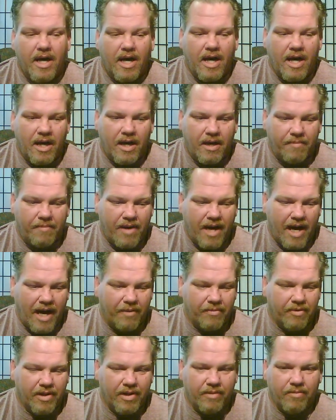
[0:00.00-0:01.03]
Um, I
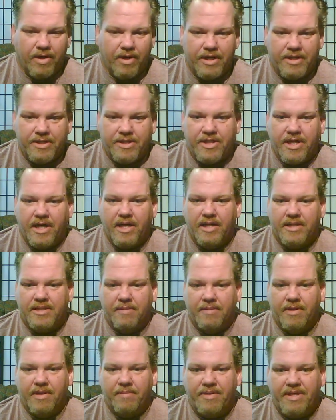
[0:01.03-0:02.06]
really wanted to share
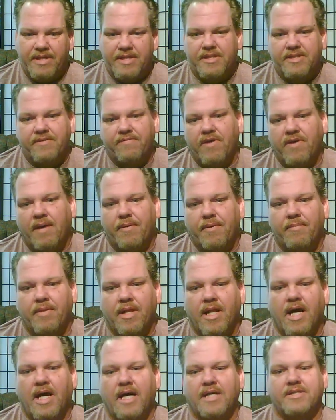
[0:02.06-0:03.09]
some of the pieces of Robert
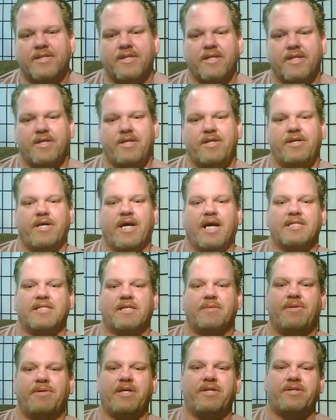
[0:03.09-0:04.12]
Milan so that you guys
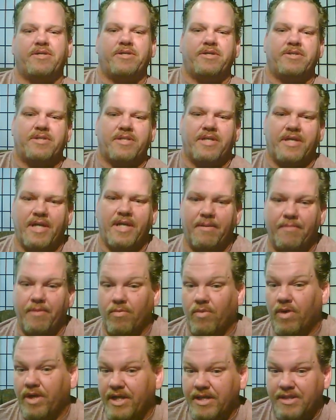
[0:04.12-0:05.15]
could be introduced to him
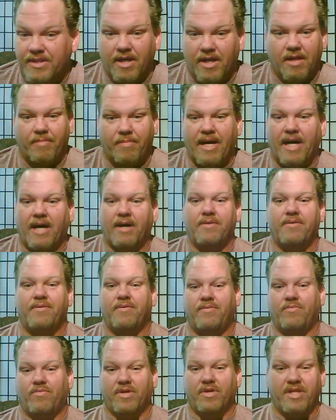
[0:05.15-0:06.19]
and what he's all about
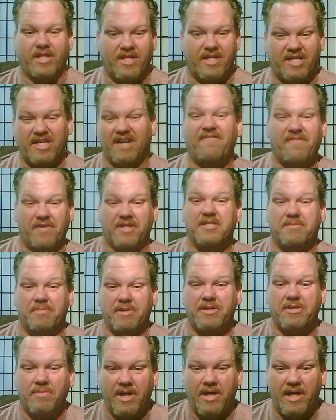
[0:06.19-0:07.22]
and what the difference
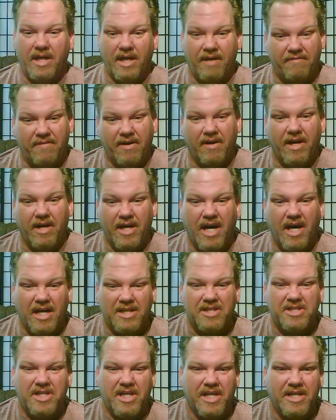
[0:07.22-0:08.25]
between a very
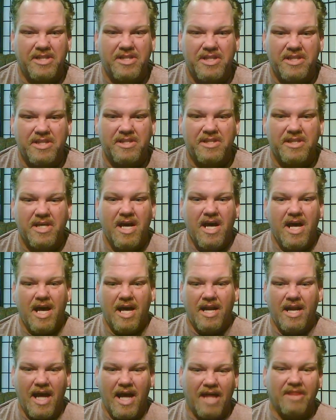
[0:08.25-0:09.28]
conscientious
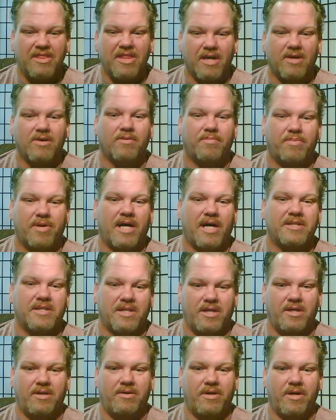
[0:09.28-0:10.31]
and ethical
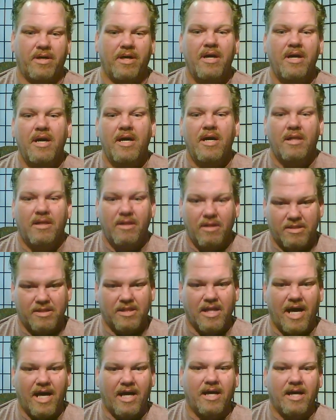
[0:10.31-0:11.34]
prosecutor looks
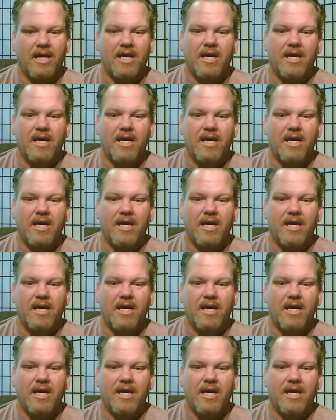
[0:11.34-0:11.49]
like